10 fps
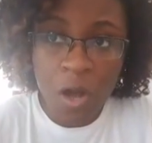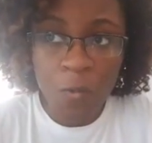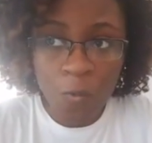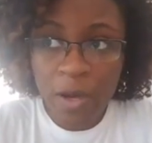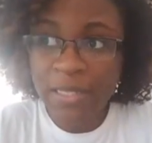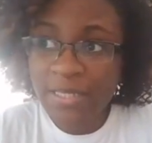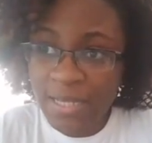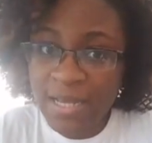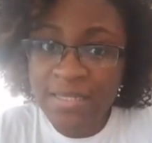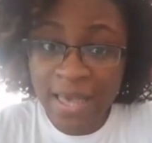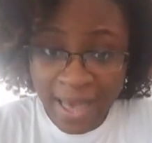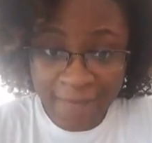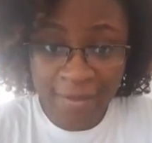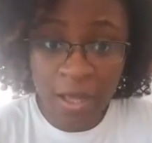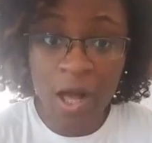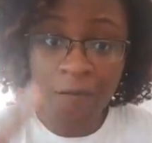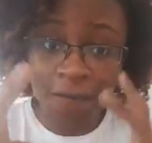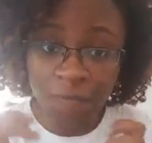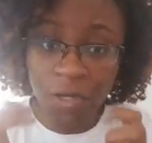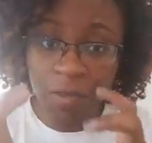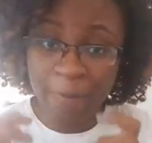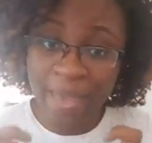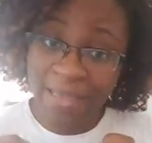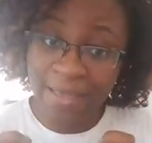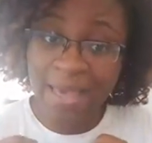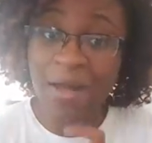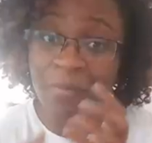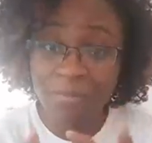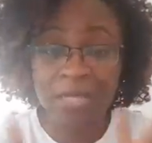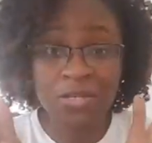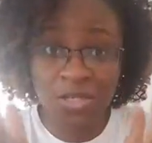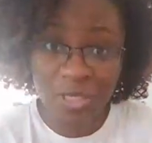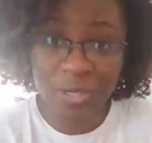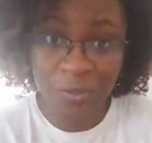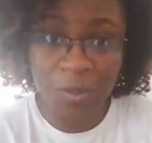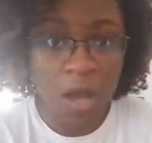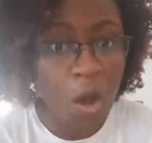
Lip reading: What does having a full bank account mean to you?